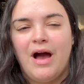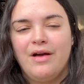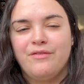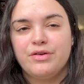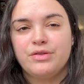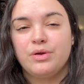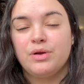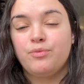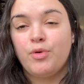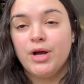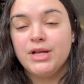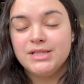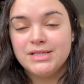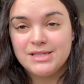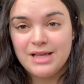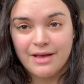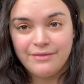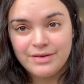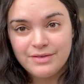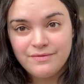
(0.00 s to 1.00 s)
or
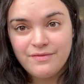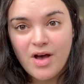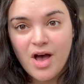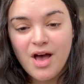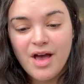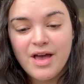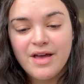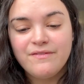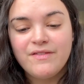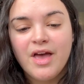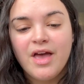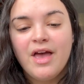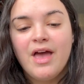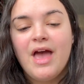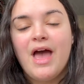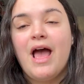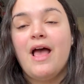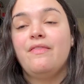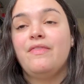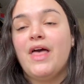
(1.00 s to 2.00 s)
3.75.
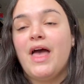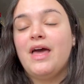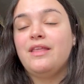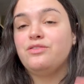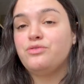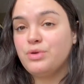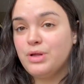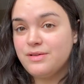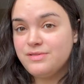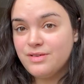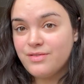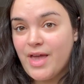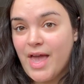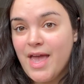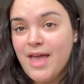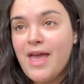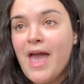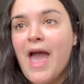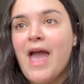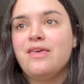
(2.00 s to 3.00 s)
And then Three Lives of
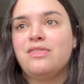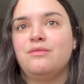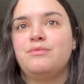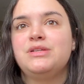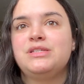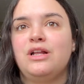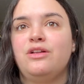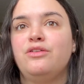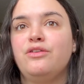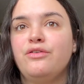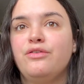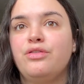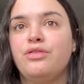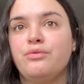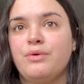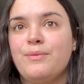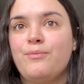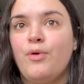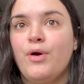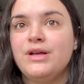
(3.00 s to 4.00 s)
KK, I think I'm gonna settle on a
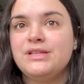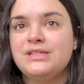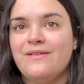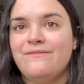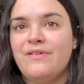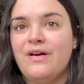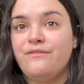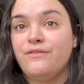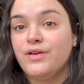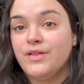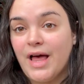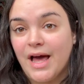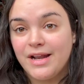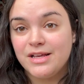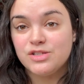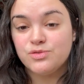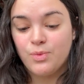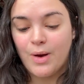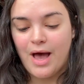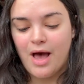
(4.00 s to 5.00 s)
3.75 for that
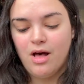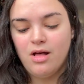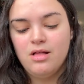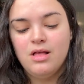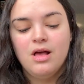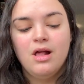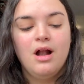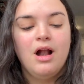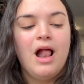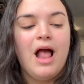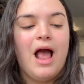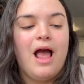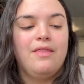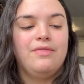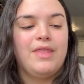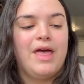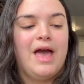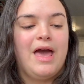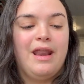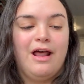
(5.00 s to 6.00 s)
as well.
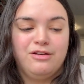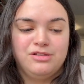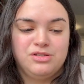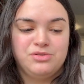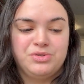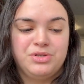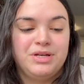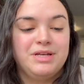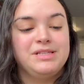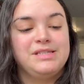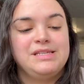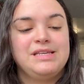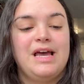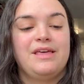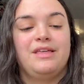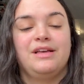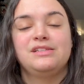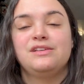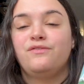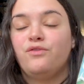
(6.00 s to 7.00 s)
And then House of the Trillion Sea, I
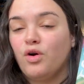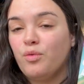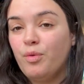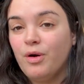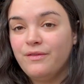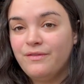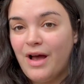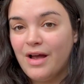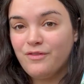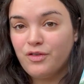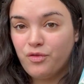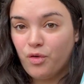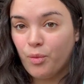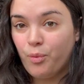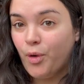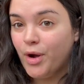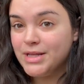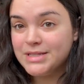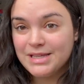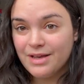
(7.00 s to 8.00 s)
think is a 4.5 or
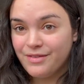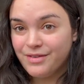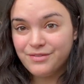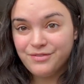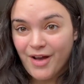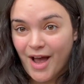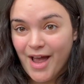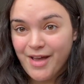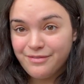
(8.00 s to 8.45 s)
4.75.